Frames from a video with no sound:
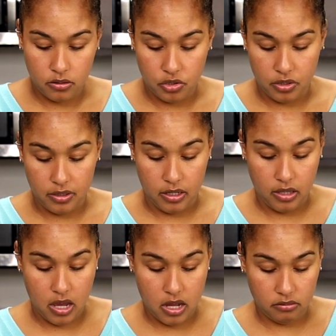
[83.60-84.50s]
Just like
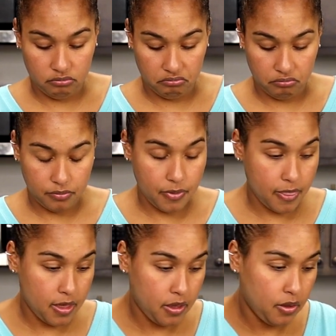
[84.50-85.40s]
that.
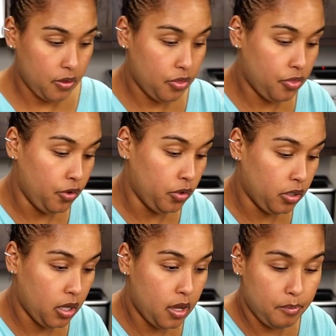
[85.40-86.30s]
1/3
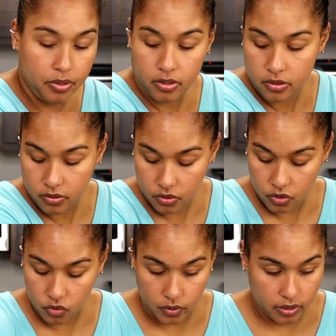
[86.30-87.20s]
cup
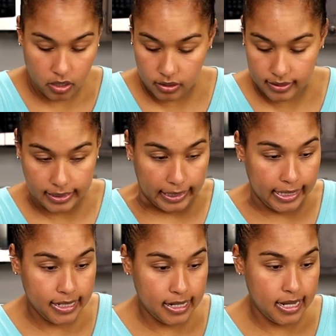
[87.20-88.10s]
soy sauce
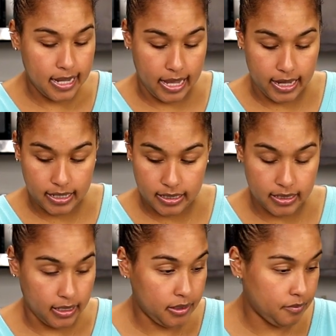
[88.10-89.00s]
in and
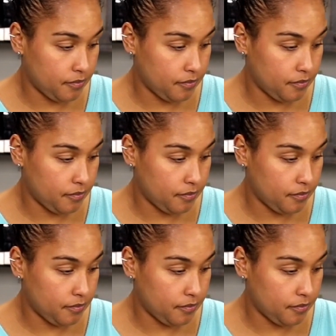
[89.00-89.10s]
done.